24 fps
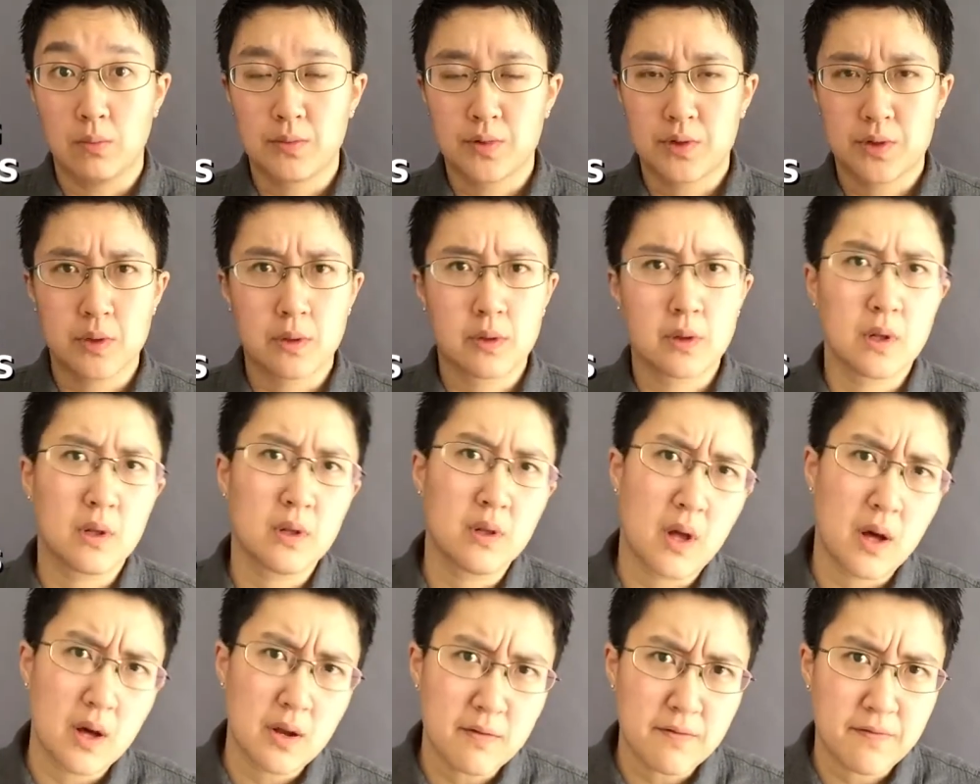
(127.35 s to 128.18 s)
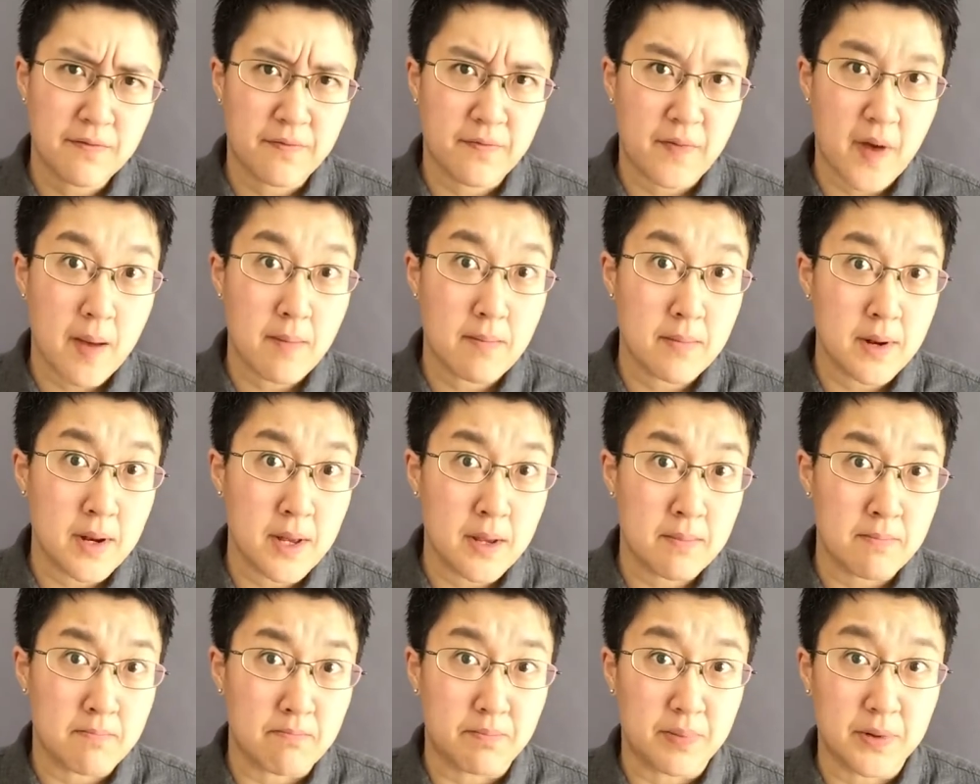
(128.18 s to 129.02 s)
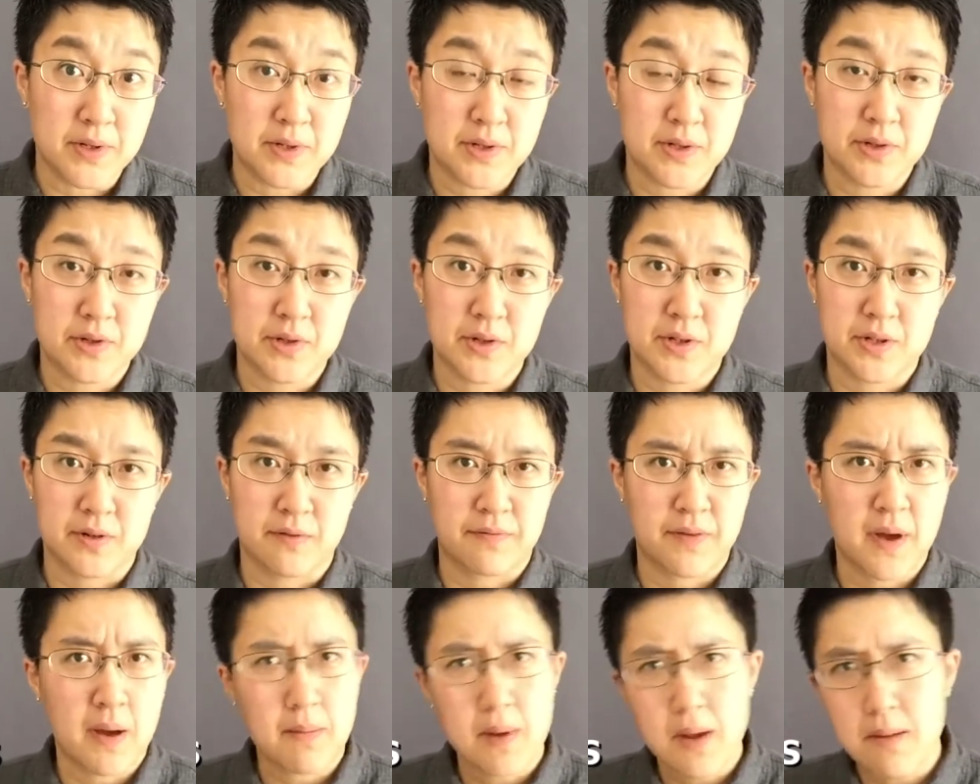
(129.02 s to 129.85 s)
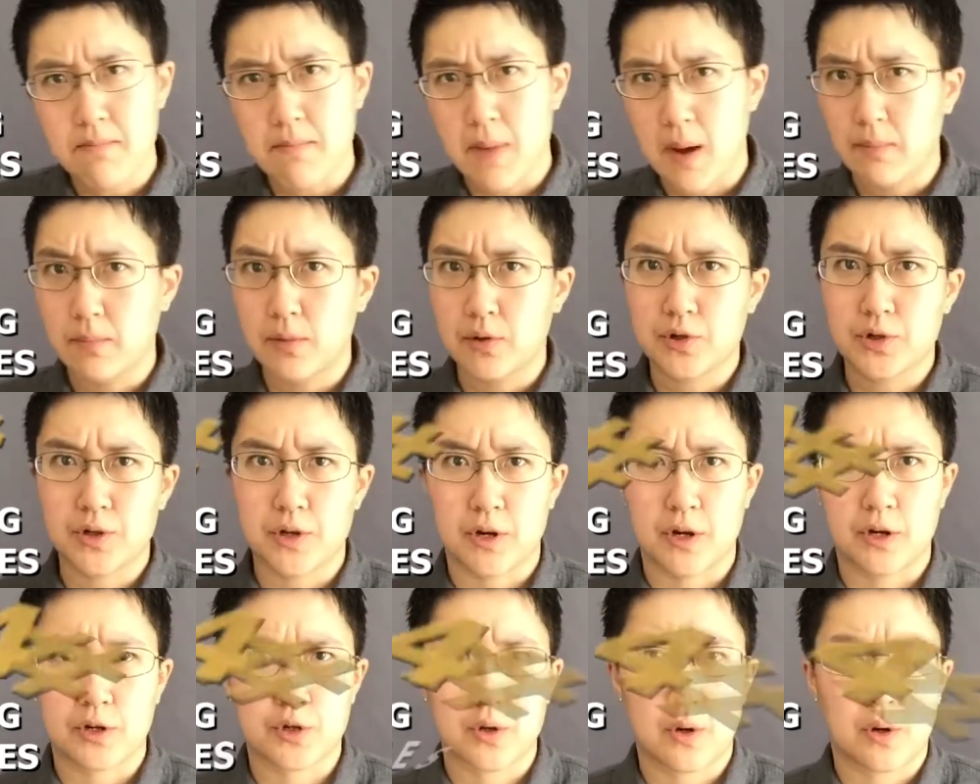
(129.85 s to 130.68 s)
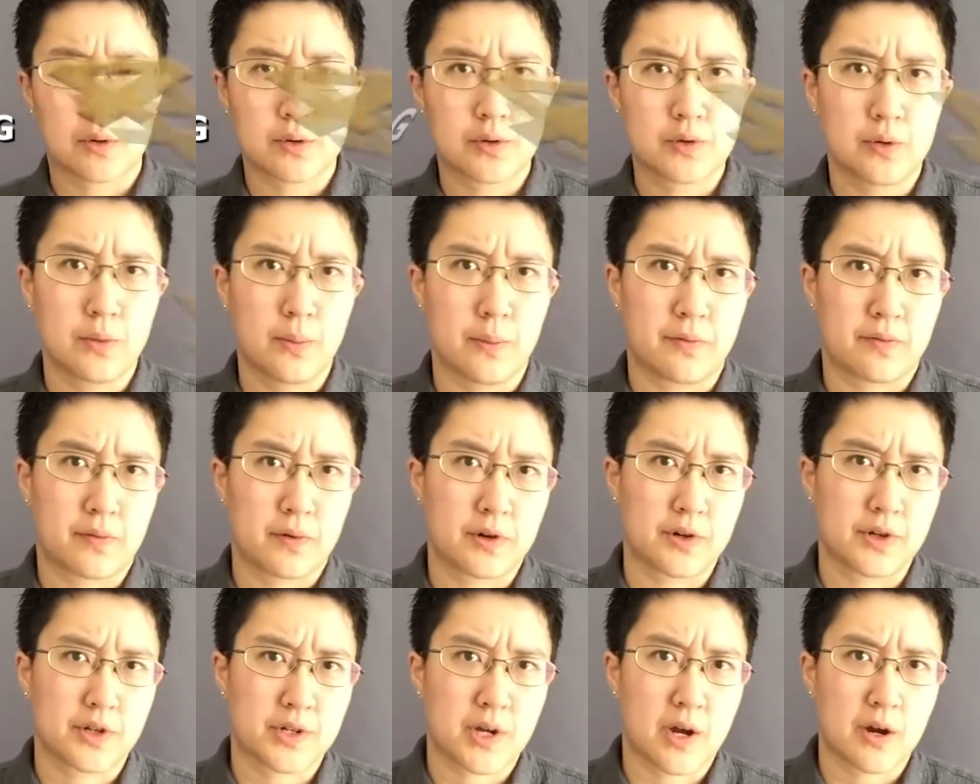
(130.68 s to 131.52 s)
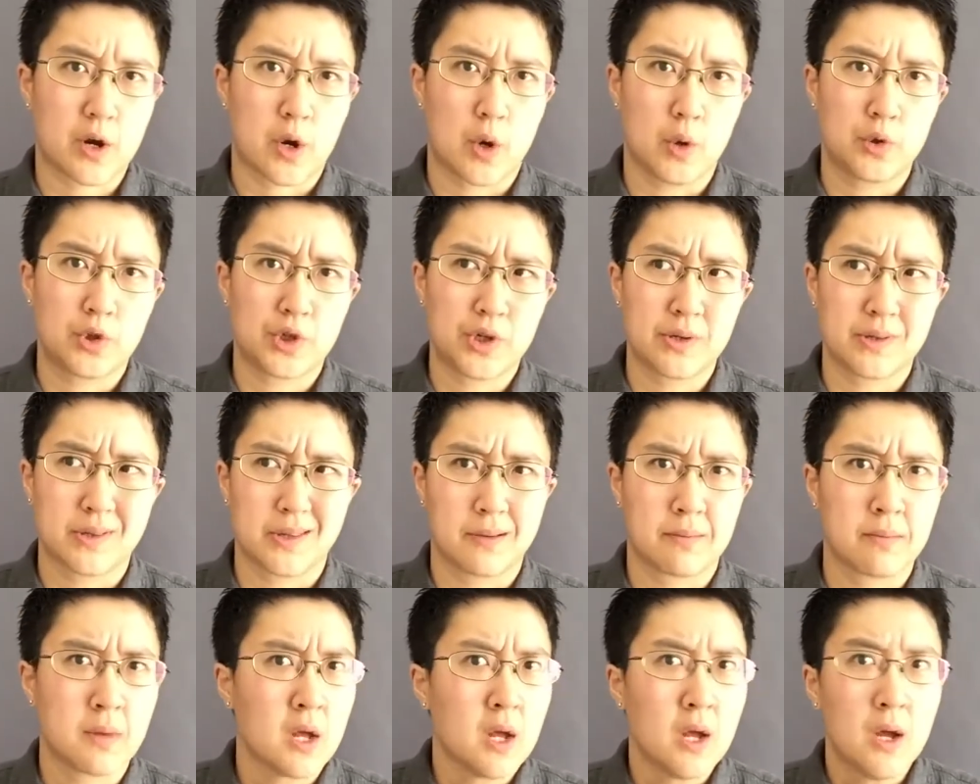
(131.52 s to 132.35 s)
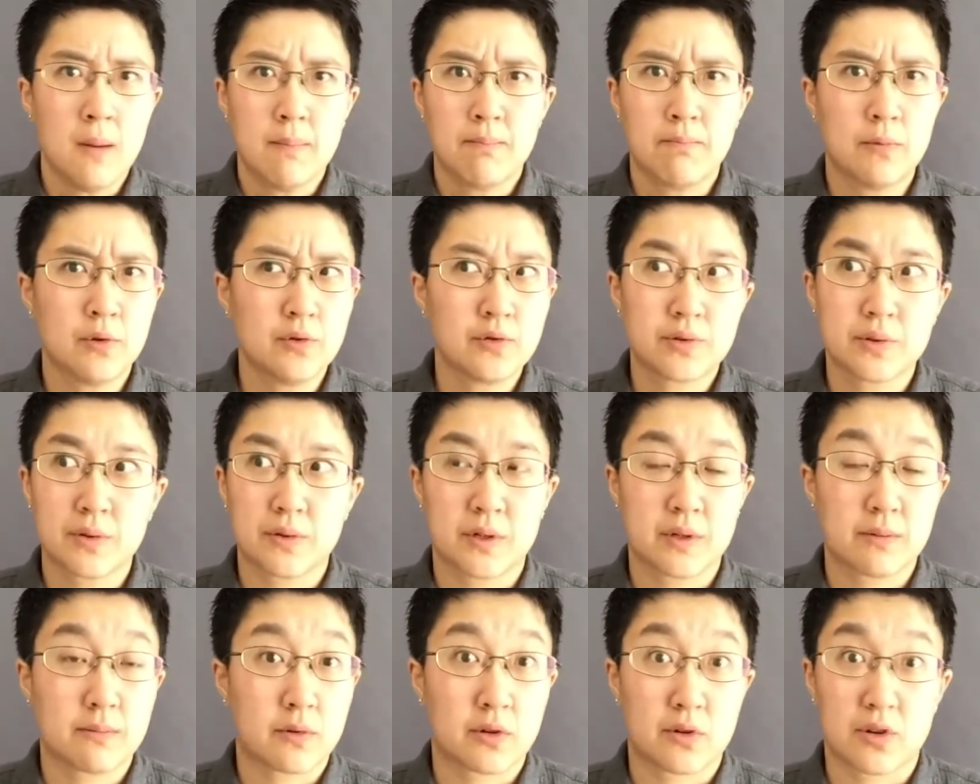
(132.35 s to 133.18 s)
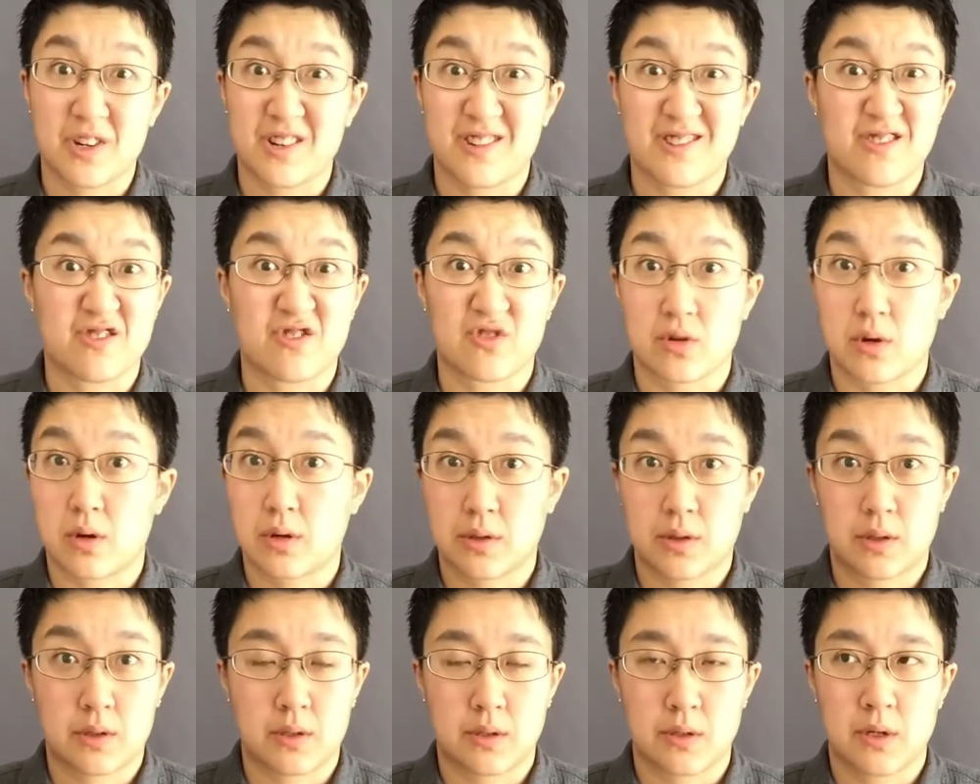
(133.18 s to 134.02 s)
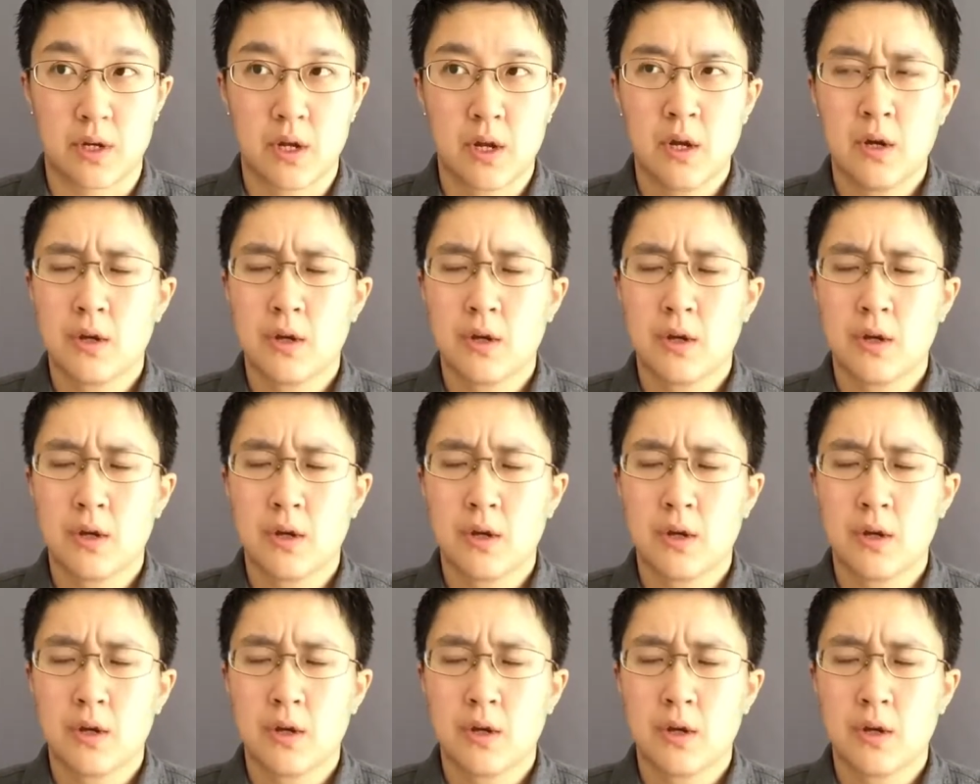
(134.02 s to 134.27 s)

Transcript: So a lot of family businesses and family members that I talk to before I start coaching them, most of them are exhausted.